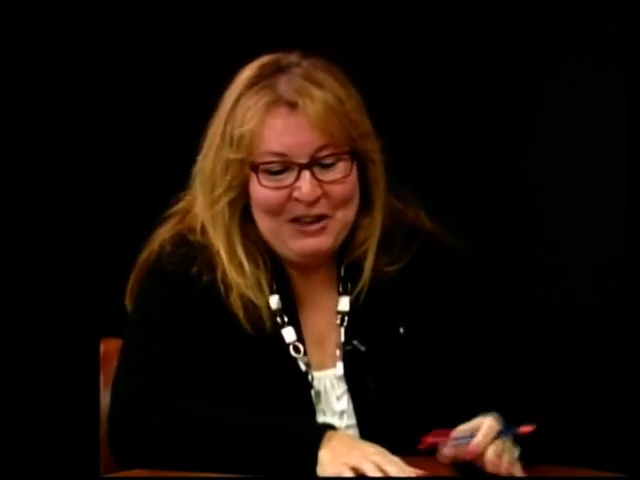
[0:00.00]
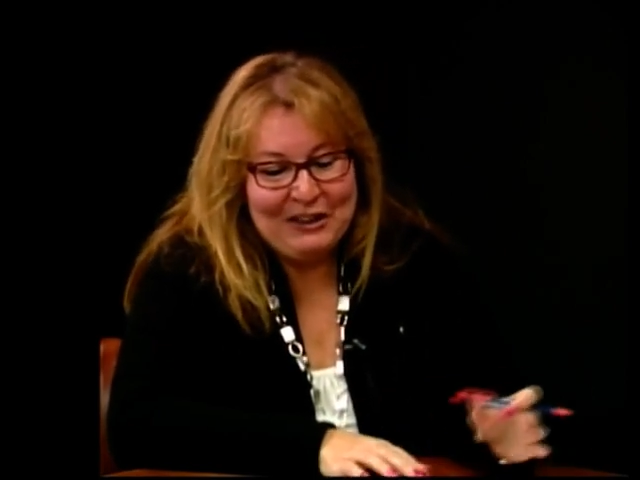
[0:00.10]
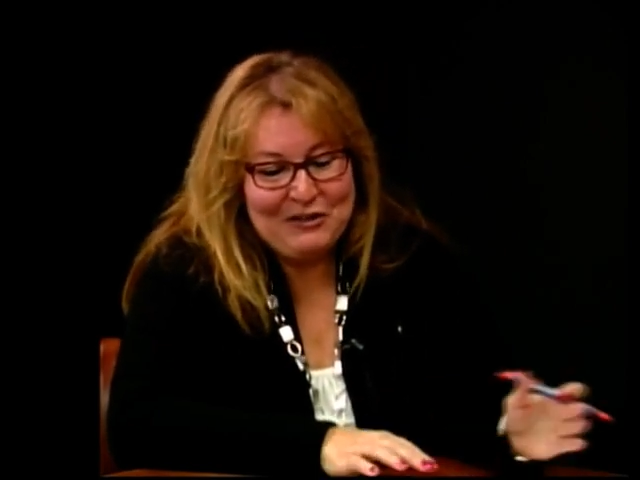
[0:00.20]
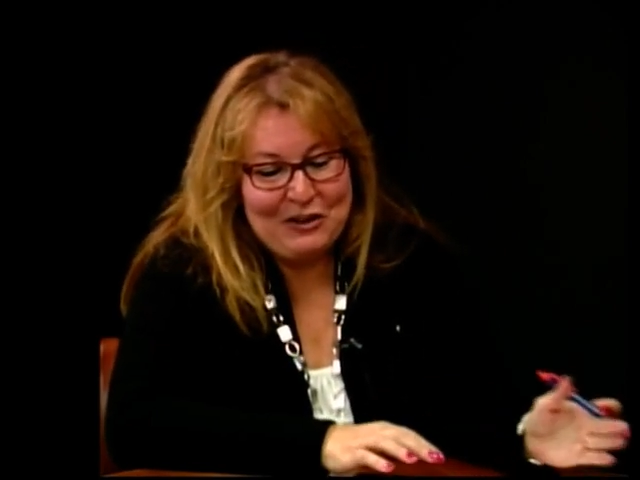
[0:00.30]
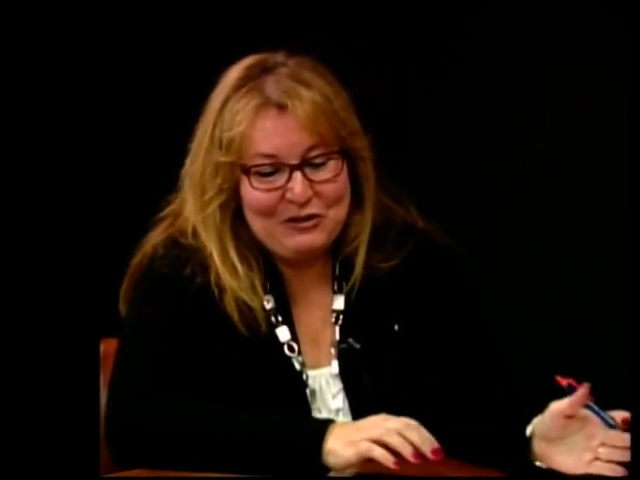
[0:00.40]

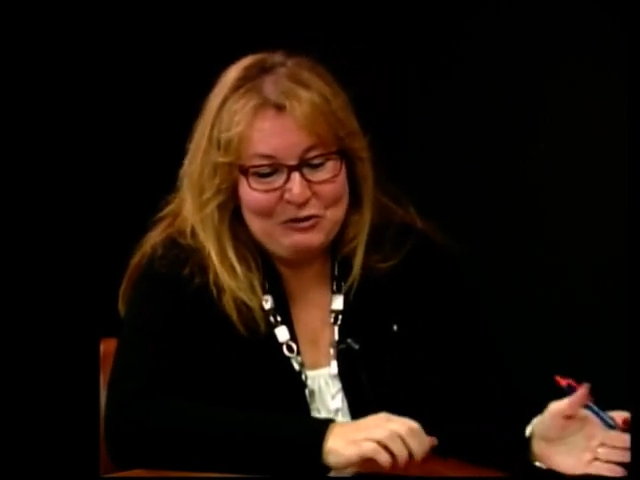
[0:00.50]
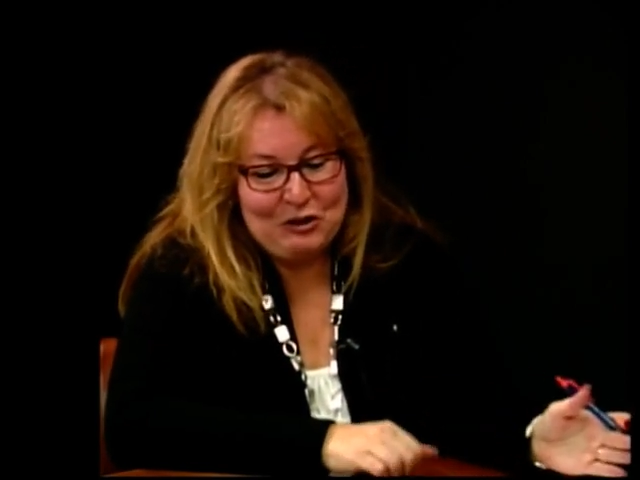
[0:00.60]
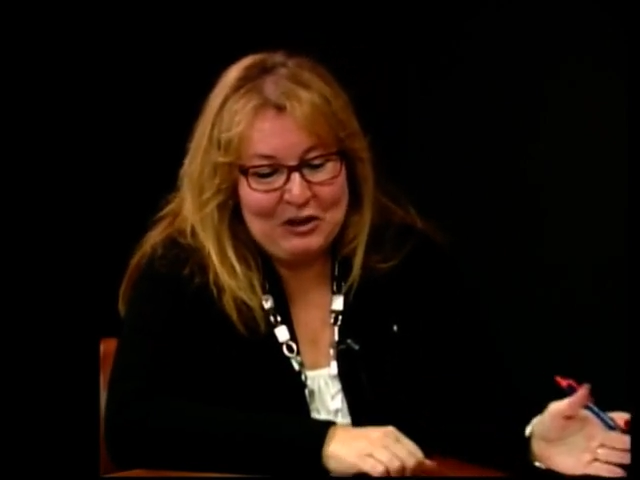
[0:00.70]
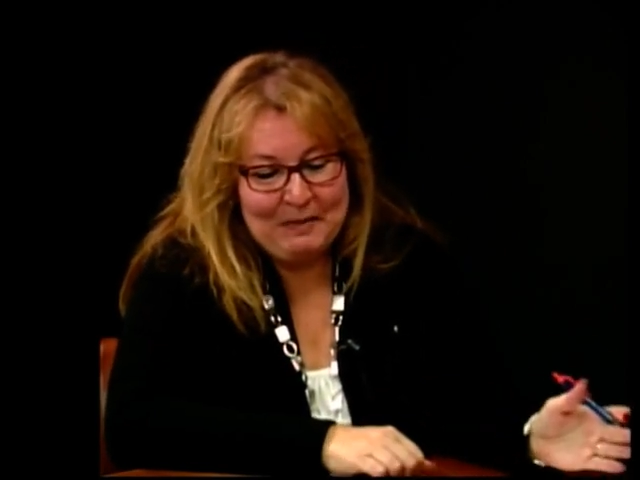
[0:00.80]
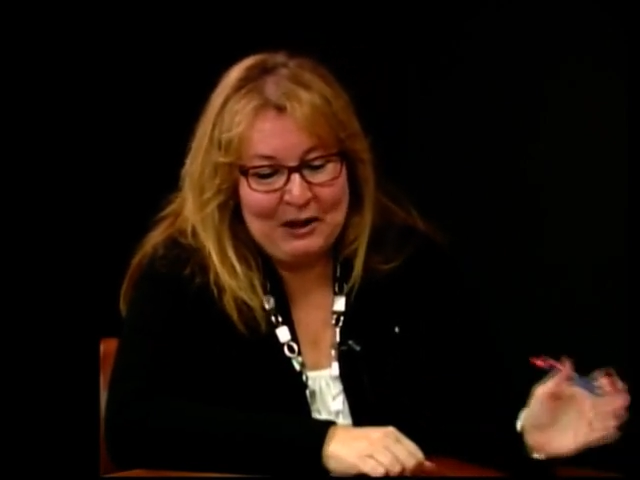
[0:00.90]
Let's also
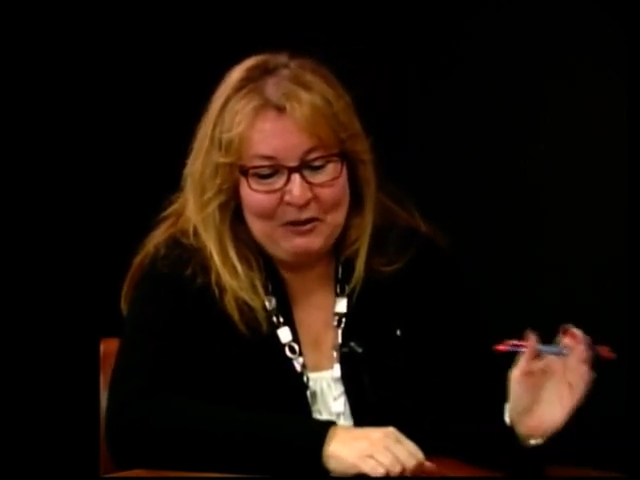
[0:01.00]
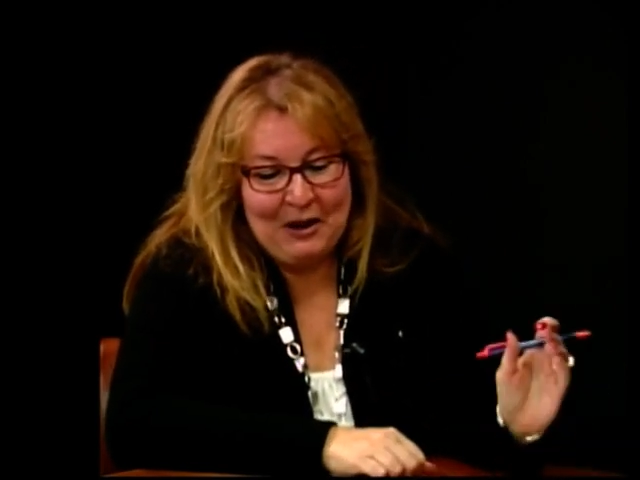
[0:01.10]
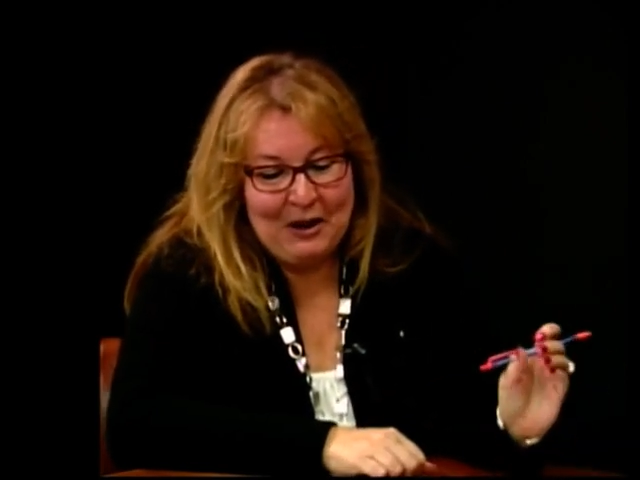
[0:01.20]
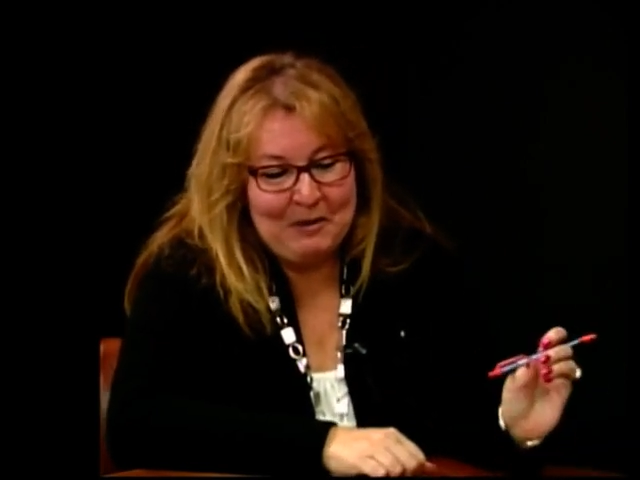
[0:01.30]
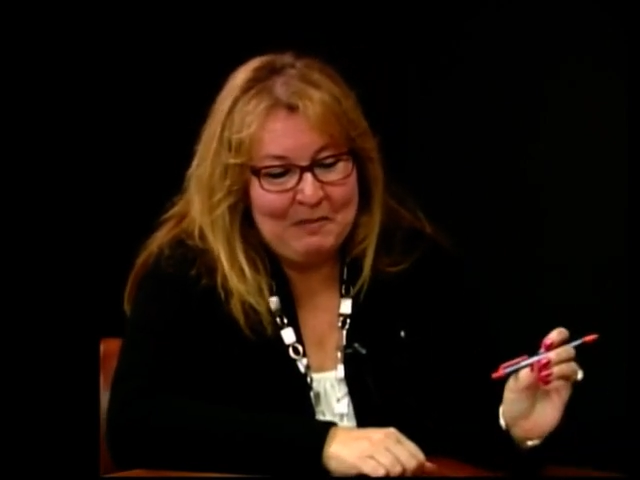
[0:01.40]
talk about.
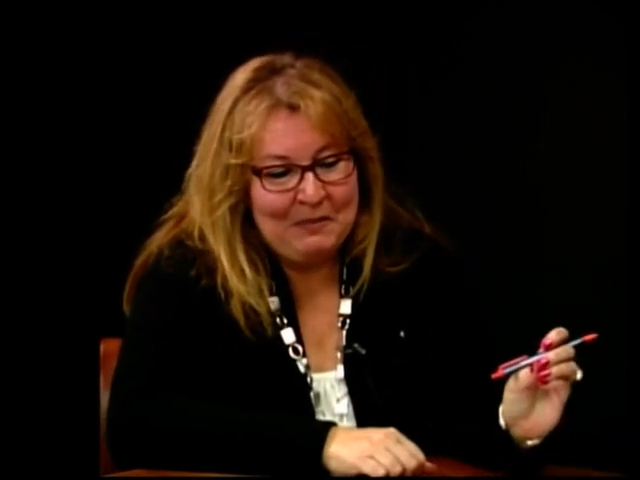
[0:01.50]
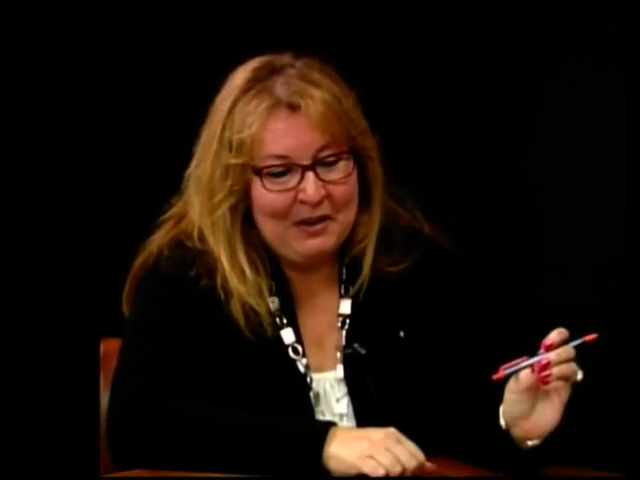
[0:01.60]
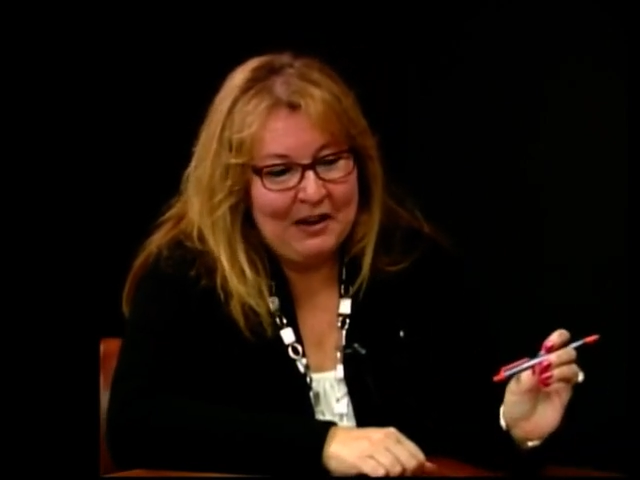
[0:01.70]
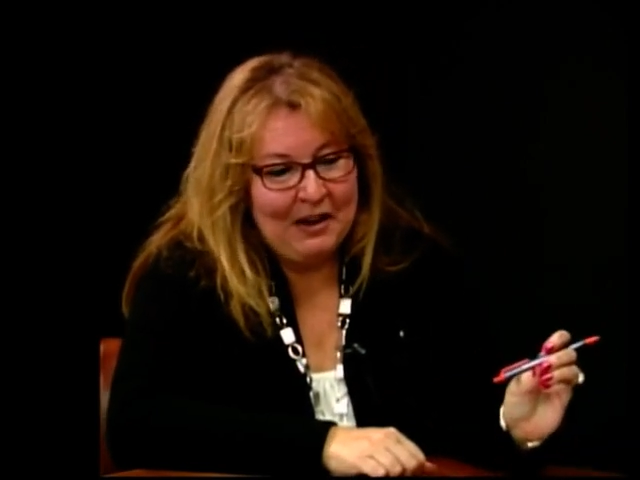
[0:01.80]
Um,